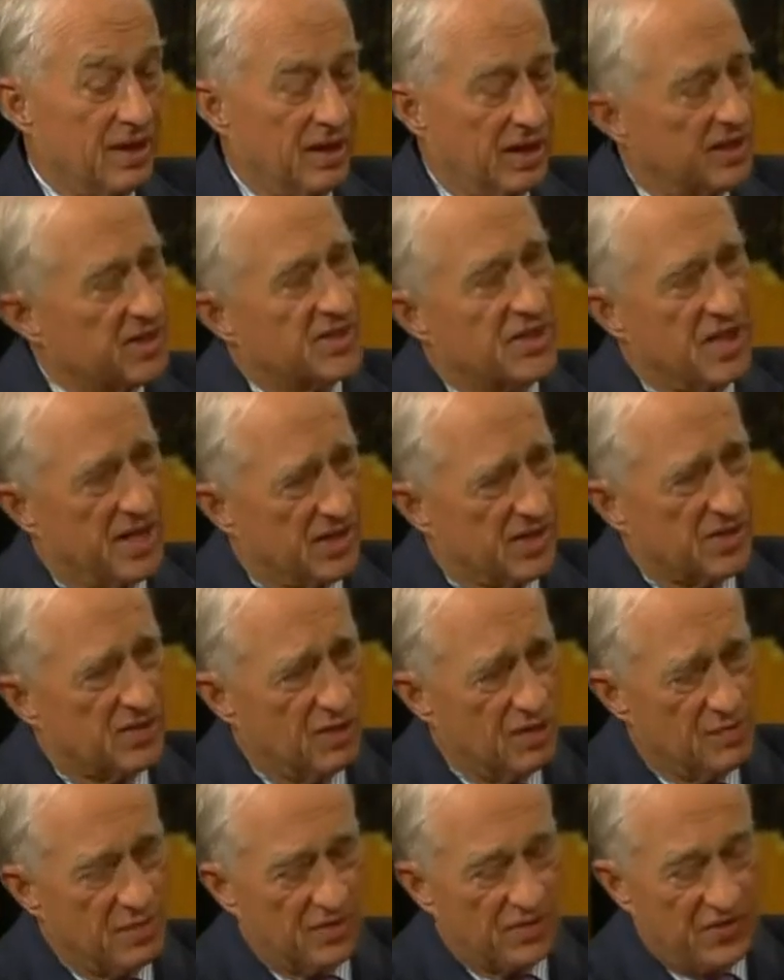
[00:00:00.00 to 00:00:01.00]
Let's say it's
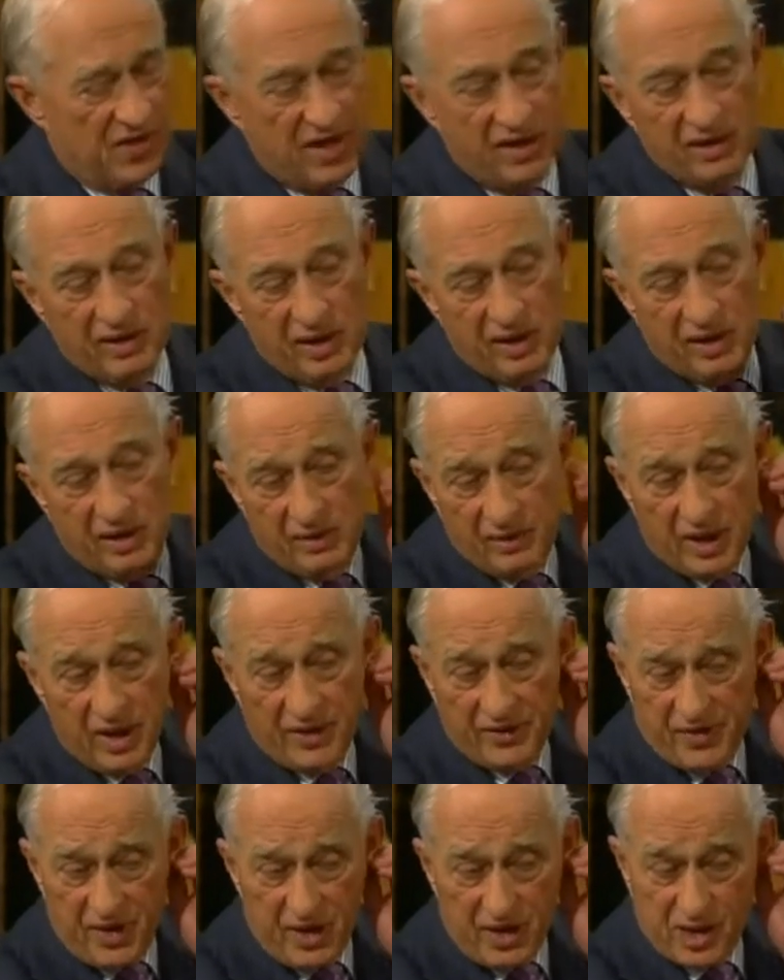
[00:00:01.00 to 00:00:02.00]
3%, and it, I
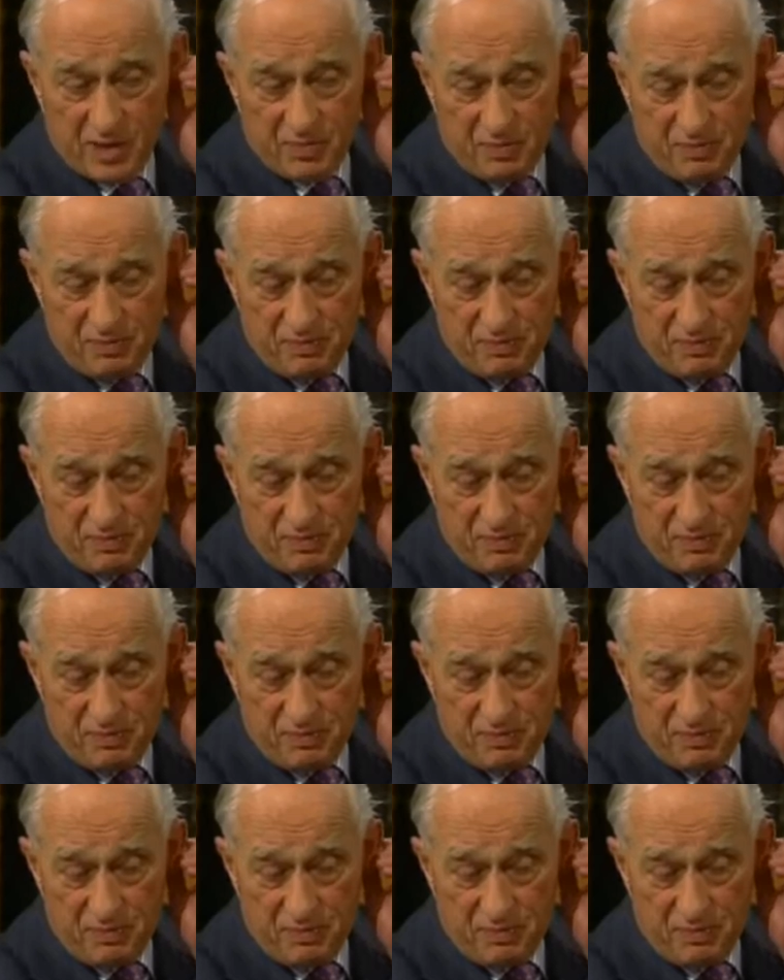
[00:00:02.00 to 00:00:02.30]
think it